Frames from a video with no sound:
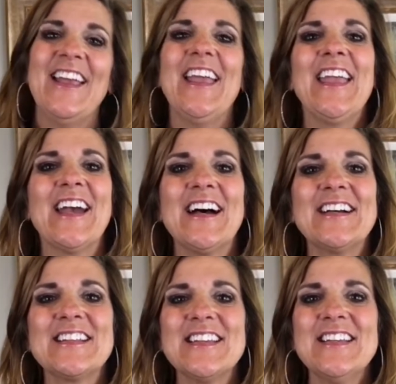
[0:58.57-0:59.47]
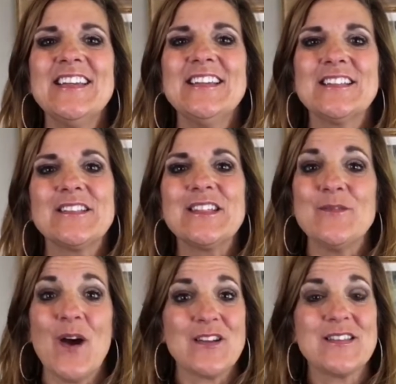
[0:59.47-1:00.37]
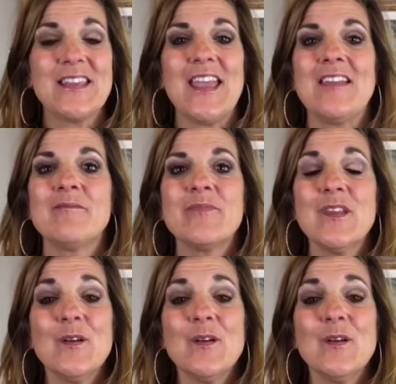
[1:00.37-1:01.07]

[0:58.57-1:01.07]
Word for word: And so we watched the game.